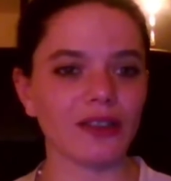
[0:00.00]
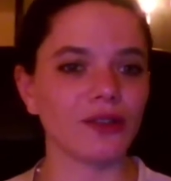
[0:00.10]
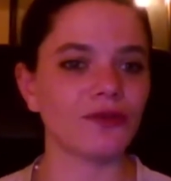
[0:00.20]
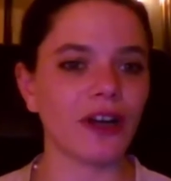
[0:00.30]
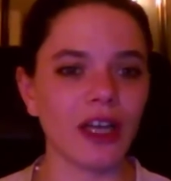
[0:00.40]
And
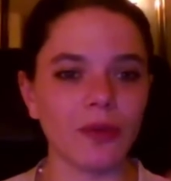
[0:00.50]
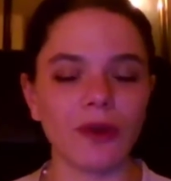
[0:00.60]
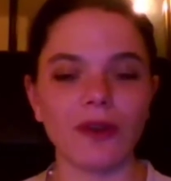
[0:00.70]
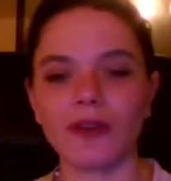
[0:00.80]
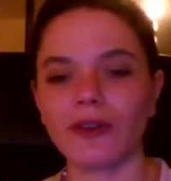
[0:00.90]
the
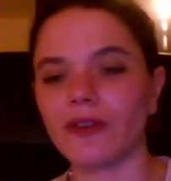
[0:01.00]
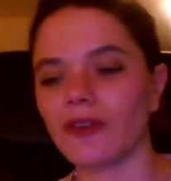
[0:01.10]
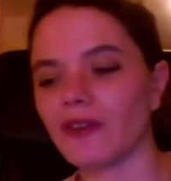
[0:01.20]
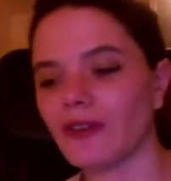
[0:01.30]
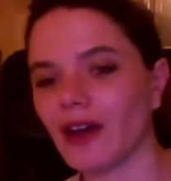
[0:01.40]
fibers,
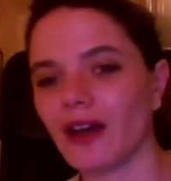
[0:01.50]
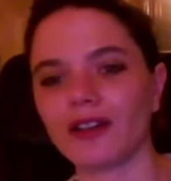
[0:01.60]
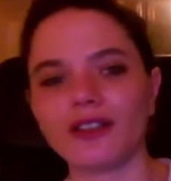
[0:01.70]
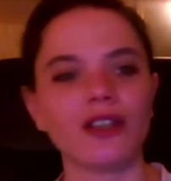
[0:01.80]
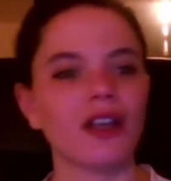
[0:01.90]
the
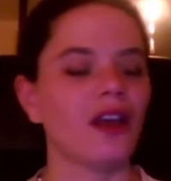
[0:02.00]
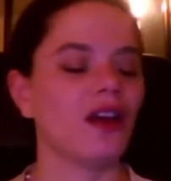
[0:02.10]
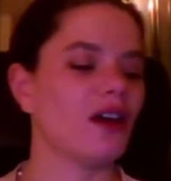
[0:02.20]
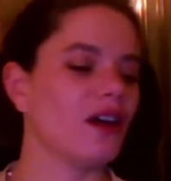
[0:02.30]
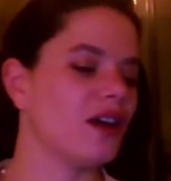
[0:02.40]
starch,
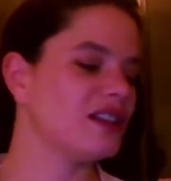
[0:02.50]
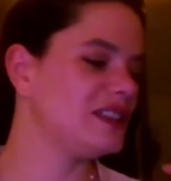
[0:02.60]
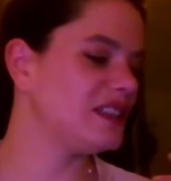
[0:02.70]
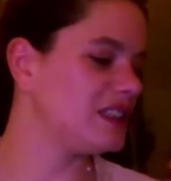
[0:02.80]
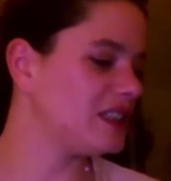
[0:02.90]

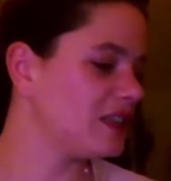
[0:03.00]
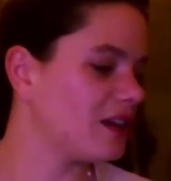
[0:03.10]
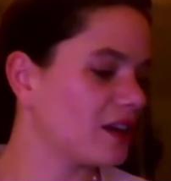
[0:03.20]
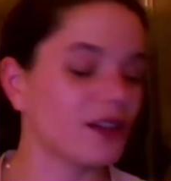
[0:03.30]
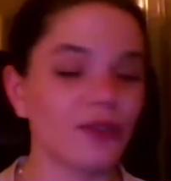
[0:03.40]
the
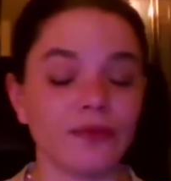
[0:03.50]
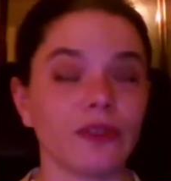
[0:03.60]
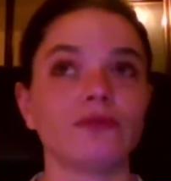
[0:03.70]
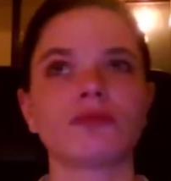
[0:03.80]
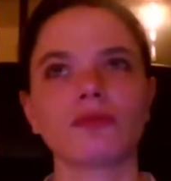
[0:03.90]

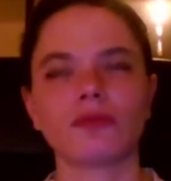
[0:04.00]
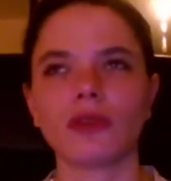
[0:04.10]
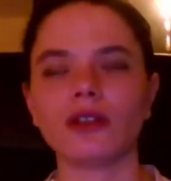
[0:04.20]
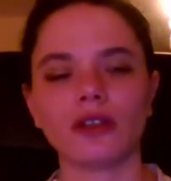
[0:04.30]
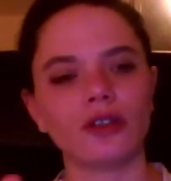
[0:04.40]
gluten,
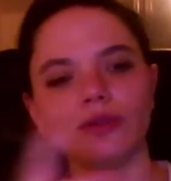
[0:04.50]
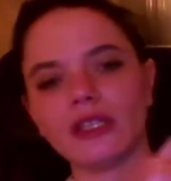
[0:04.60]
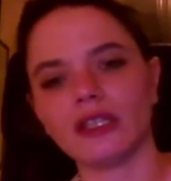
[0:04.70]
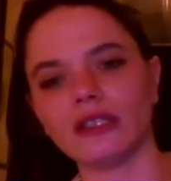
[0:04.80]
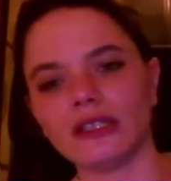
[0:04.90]
not the
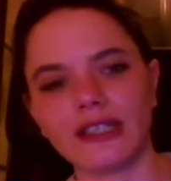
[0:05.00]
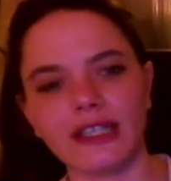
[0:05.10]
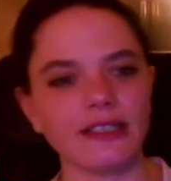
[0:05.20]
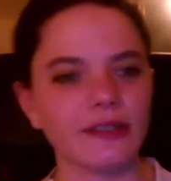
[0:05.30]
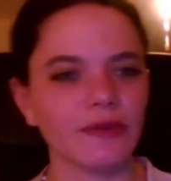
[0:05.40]
gluten in this
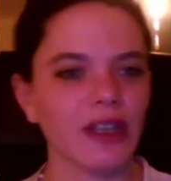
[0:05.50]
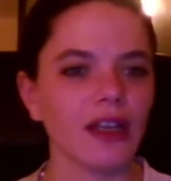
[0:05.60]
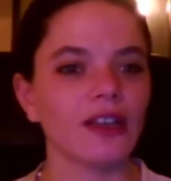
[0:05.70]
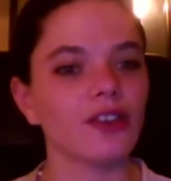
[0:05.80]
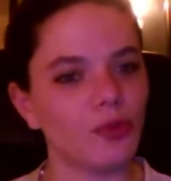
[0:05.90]
case,
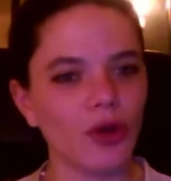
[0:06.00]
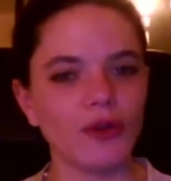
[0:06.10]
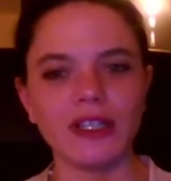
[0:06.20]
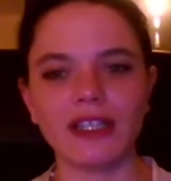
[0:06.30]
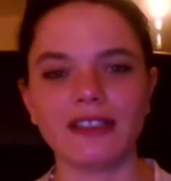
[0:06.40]
the
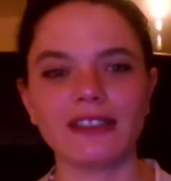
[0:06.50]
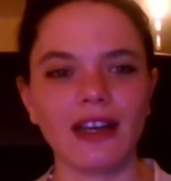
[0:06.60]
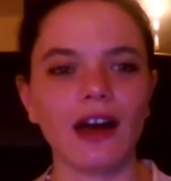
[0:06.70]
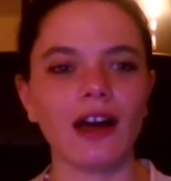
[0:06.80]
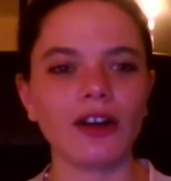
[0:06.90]
proteins
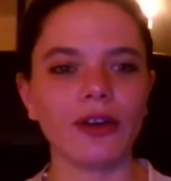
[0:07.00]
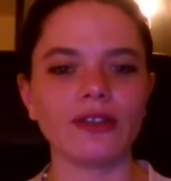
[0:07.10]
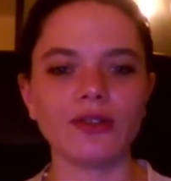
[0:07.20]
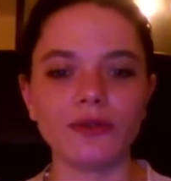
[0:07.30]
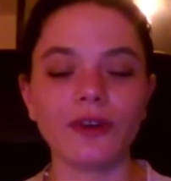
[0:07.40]
are
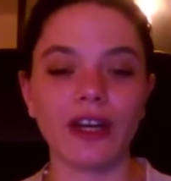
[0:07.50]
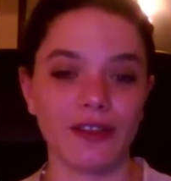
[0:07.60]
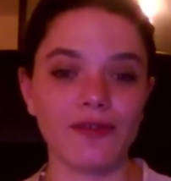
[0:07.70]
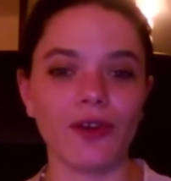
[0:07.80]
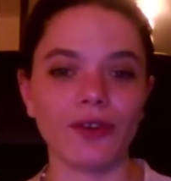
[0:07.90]
going to
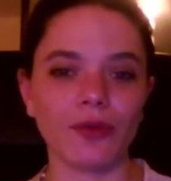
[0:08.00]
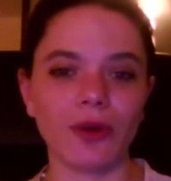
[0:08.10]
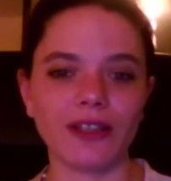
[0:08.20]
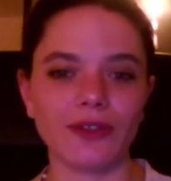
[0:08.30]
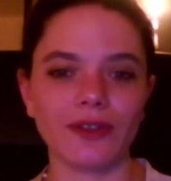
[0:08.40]
fight for the
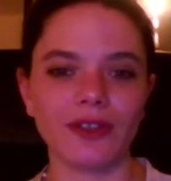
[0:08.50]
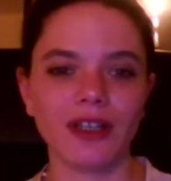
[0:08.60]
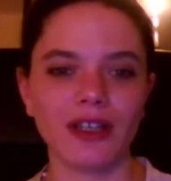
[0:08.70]
water.